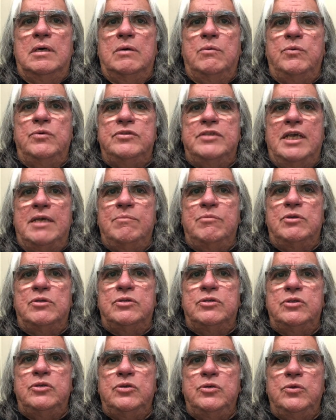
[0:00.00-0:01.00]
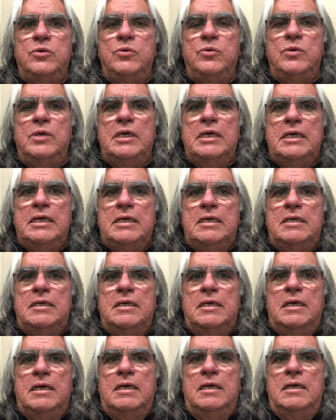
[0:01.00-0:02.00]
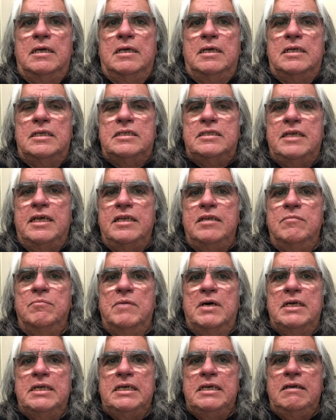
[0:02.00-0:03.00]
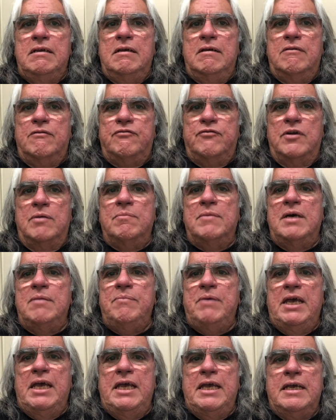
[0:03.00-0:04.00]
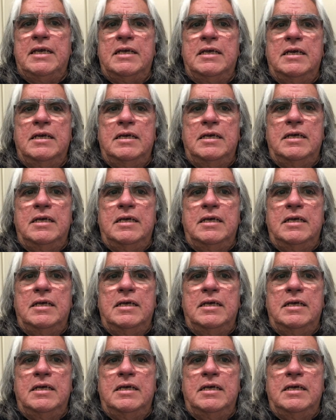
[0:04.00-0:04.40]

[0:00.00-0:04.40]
was able to send money from my bank